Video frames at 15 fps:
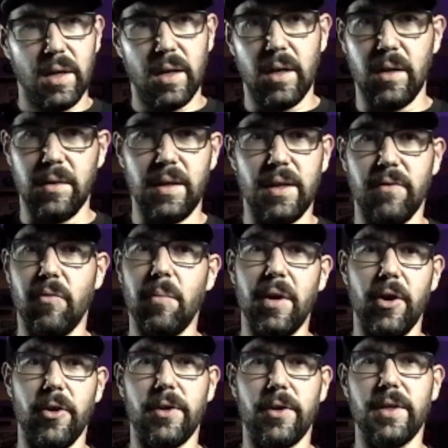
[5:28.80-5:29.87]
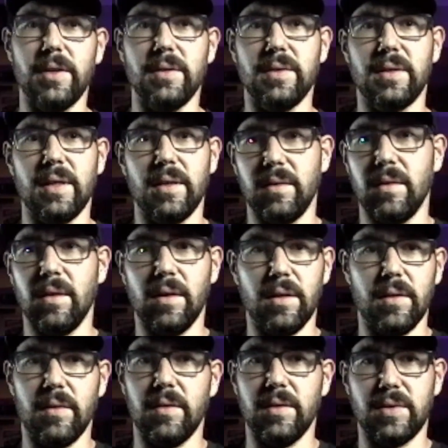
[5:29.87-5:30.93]
Native Americans
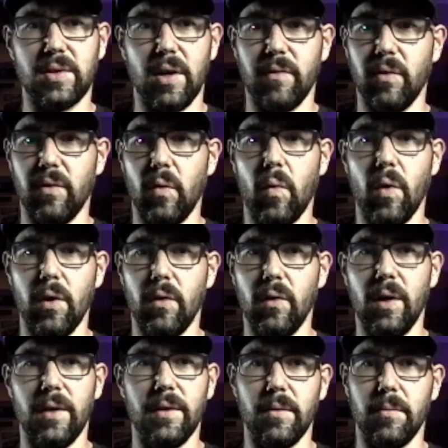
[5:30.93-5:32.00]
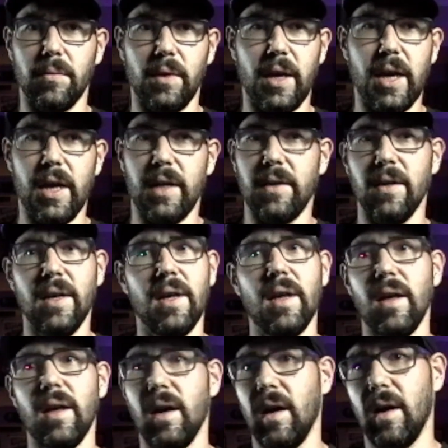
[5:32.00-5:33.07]
that discover oil on their land.
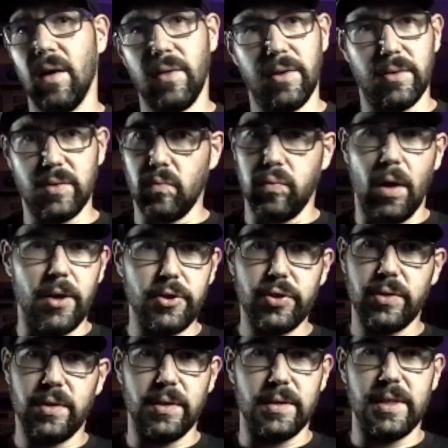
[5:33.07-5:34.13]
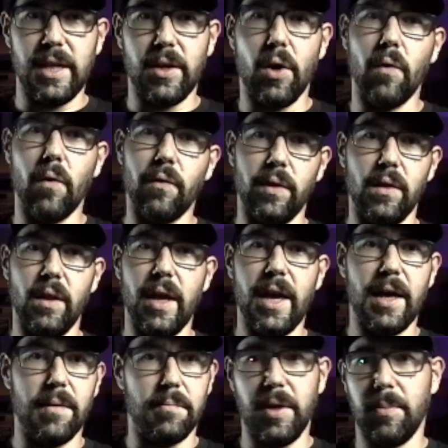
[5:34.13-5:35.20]
There's a rush to take over the
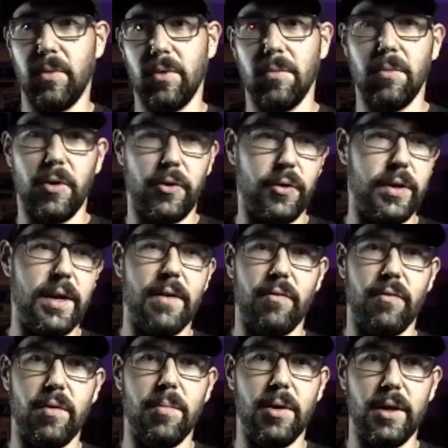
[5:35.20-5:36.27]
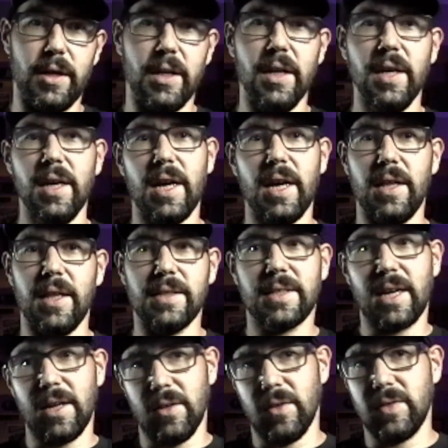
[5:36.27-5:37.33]
land. People are murdering everybody, and that's
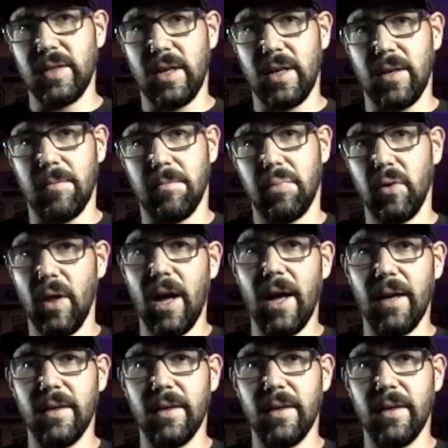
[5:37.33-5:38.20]
kind of the same plot.